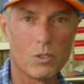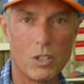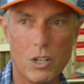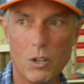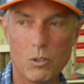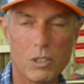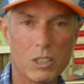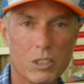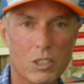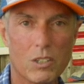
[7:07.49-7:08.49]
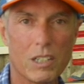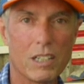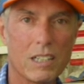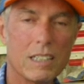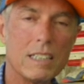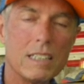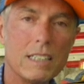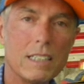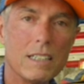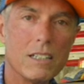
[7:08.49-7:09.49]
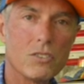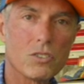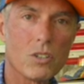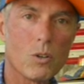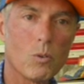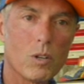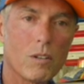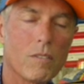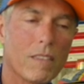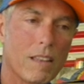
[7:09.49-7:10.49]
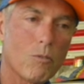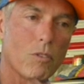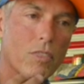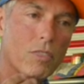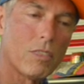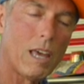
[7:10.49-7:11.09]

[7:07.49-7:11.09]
no clearing. And so with